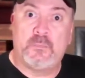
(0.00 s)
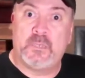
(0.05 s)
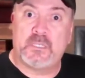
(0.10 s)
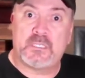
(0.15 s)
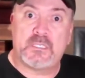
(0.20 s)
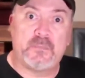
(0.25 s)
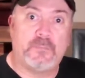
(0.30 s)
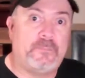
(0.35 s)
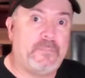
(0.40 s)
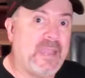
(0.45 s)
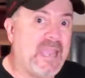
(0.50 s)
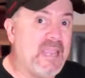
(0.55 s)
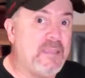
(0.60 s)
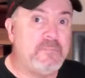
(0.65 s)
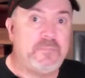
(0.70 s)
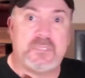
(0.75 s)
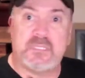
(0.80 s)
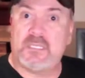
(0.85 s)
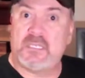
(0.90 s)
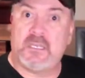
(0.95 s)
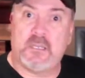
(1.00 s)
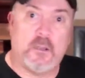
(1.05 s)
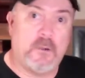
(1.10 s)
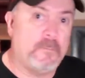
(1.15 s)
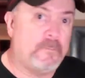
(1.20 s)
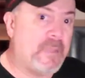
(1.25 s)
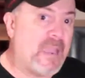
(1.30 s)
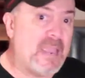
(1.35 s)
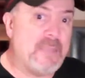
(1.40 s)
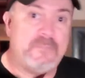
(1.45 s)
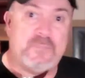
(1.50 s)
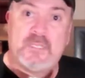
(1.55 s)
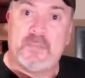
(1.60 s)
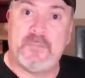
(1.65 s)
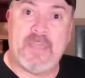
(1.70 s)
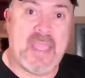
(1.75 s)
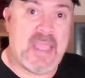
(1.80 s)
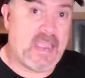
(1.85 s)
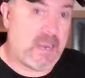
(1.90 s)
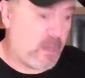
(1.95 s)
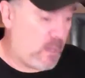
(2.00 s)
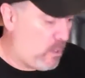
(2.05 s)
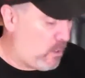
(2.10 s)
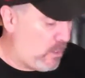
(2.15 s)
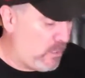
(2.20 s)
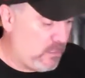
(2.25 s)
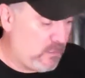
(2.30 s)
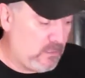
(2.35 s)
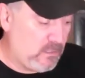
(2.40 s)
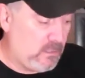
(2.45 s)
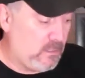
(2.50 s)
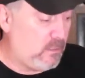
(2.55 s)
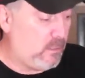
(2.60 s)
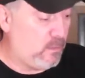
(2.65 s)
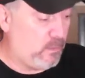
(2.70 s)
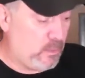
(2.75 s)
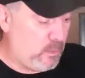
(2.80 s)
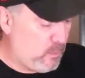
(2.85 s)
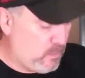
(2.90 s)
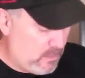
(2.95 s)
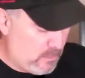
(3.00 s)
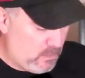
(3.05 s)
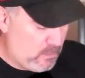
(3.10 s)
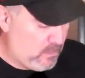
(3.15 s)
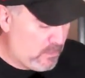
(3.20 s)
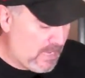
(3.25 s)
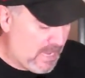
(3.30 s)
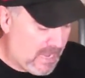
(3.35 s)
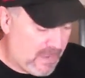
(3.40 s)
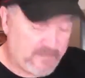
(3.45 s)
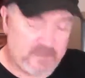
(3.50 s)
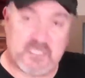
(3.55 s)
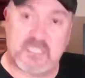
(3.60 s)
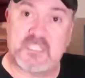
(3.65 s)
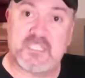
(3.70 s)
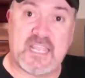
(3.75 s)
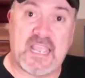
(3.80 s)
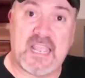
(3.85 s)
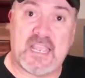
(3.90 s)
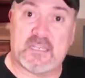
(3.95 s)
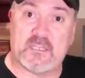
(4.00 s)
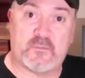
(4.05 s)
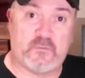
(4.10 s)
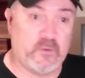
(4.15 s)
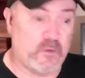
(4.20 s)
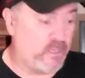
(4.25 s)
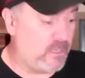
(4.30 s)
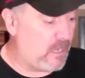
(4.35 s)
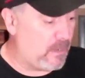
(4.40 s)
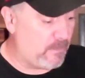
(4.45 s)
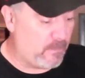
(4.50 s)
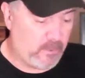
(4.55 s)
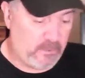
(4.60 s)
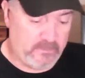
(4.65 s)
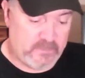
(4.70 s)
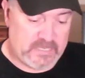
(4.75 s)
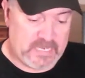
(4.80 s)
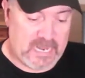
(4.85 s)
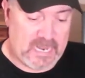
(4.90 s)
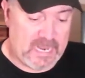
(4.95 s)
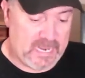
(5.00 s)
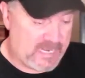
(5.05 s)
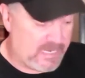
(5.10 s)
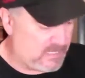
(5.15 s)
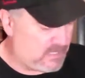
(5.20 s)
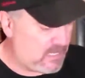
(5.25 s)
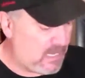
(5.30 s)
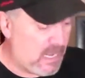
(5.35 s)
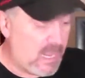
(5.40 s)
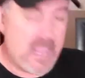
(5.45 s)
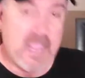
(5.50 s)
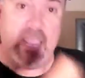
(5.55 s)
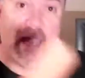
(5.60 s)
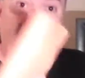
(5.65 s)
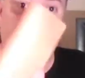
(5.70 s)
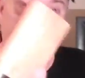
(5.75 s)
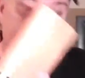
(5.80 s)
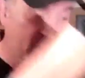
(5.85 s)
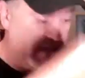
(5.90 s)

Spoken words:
put some pipes in here and pipe tobacco, and you'd have a stash for a number of days. And